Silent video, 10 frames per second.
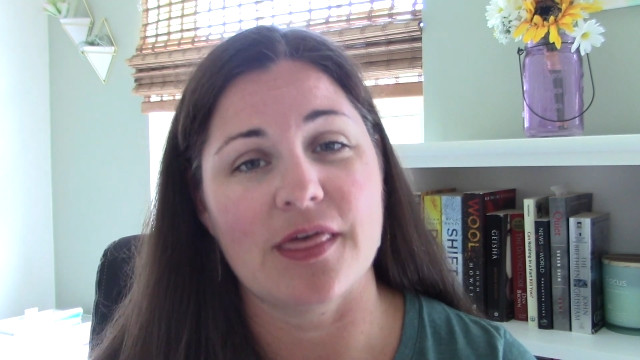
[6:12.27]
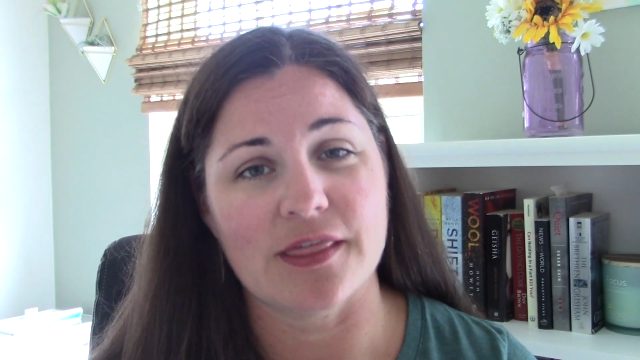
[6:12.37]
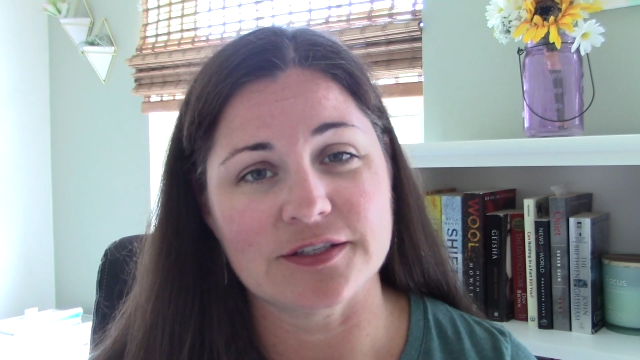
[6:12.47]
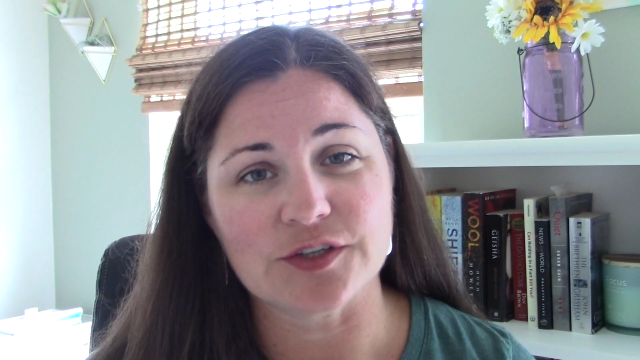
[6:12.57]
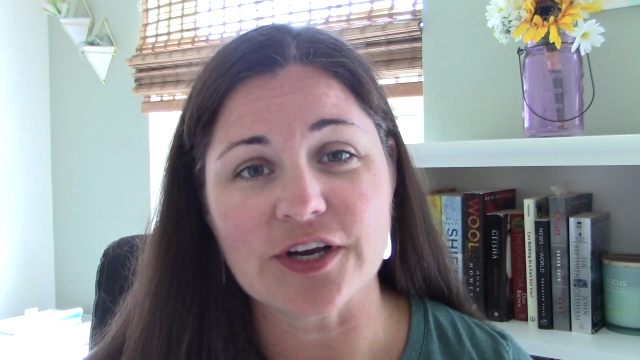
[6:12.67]

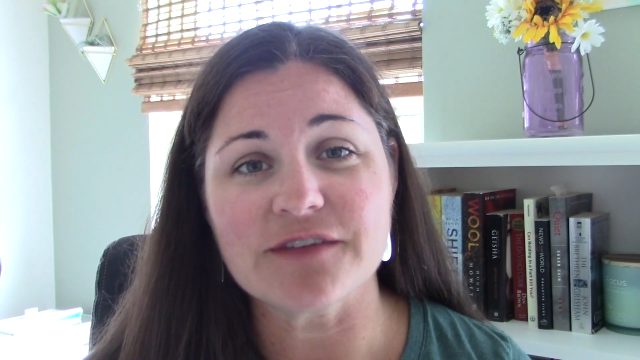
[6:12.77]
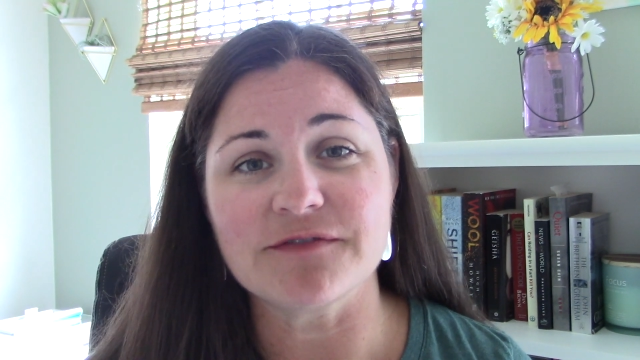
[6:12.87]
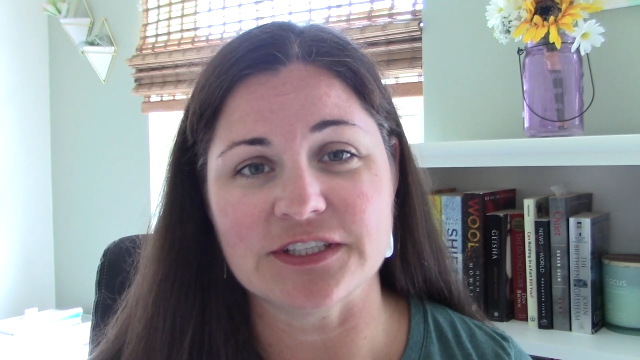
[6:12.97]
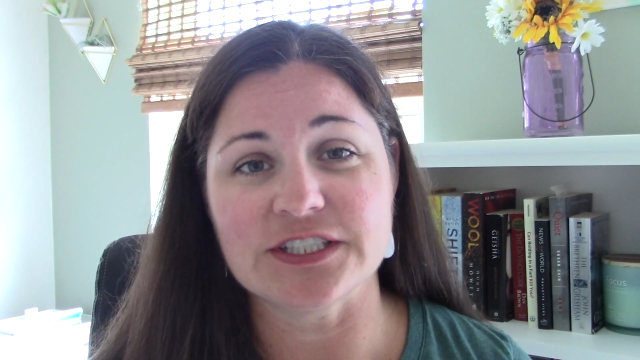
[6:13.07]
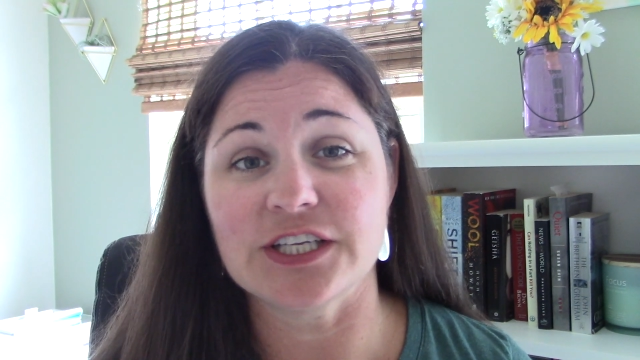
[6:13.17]
start
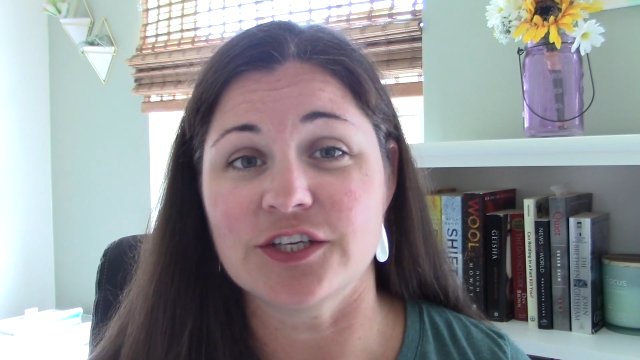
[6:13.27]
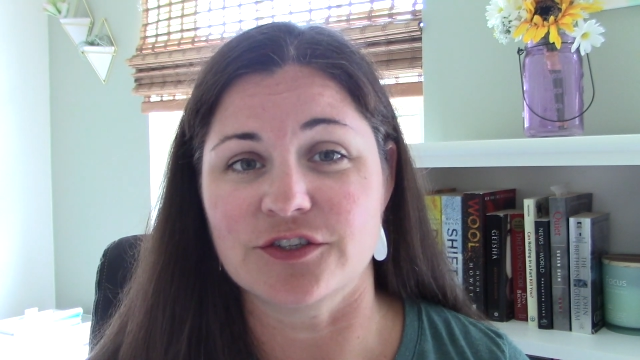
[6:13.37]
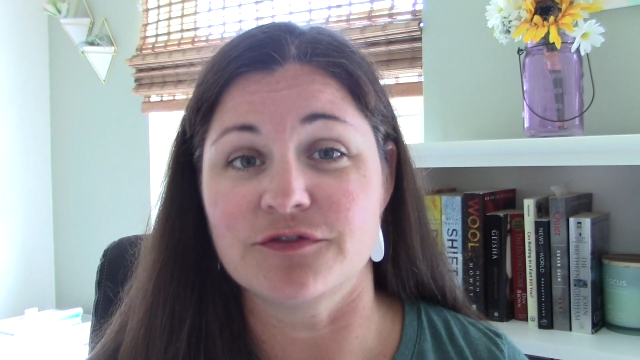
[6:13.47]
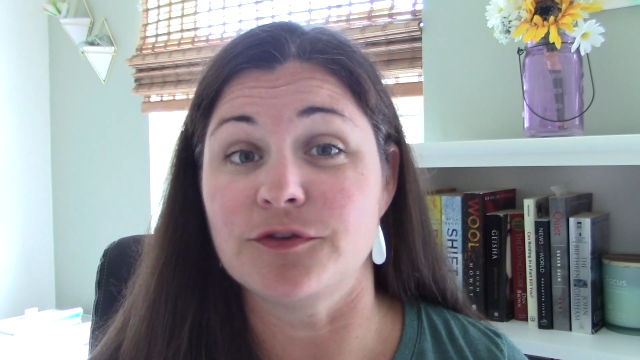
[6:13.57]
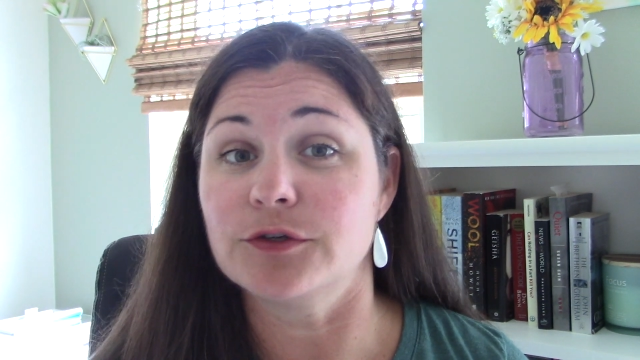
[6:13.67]
envisioning
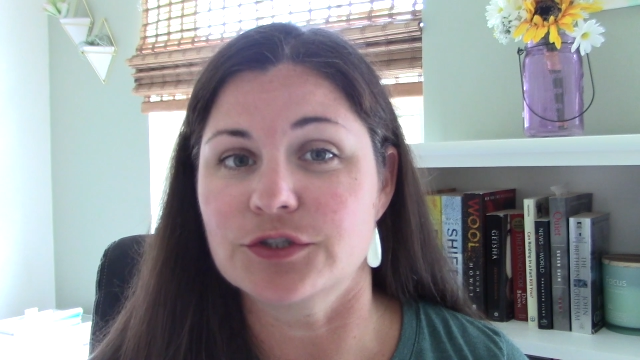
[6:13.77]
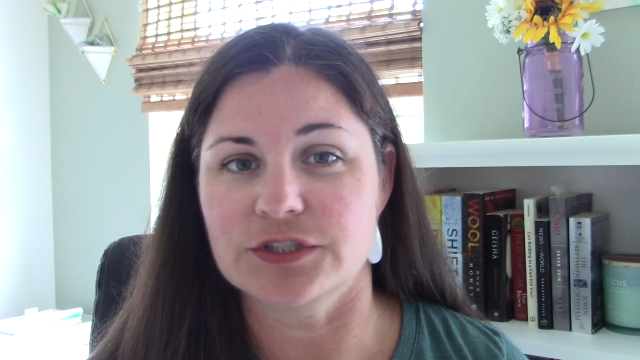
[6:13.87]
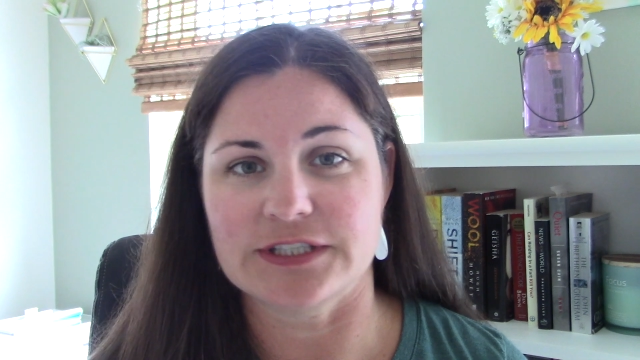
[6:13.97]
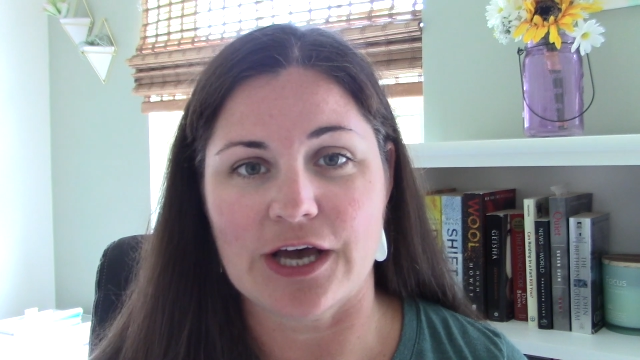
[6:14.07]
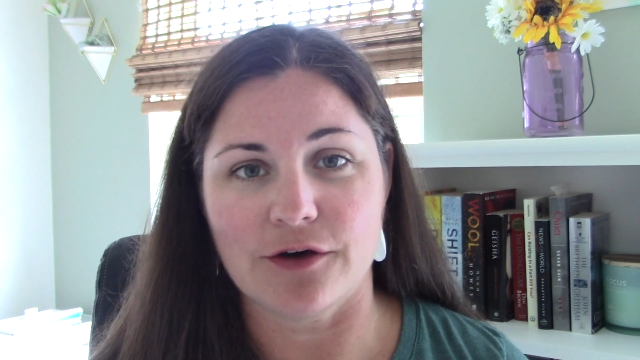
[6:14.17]
your future
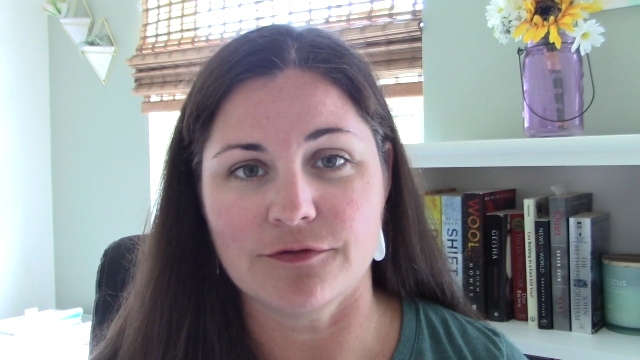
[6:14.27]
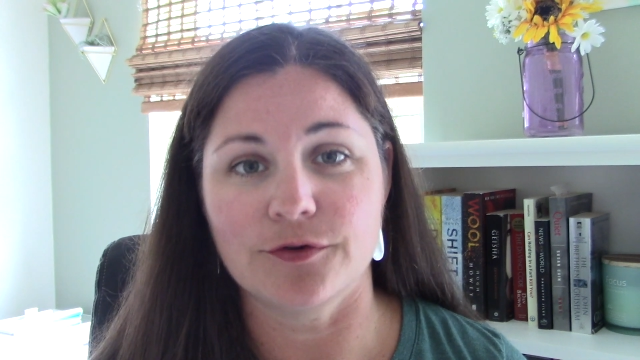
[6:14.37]
self.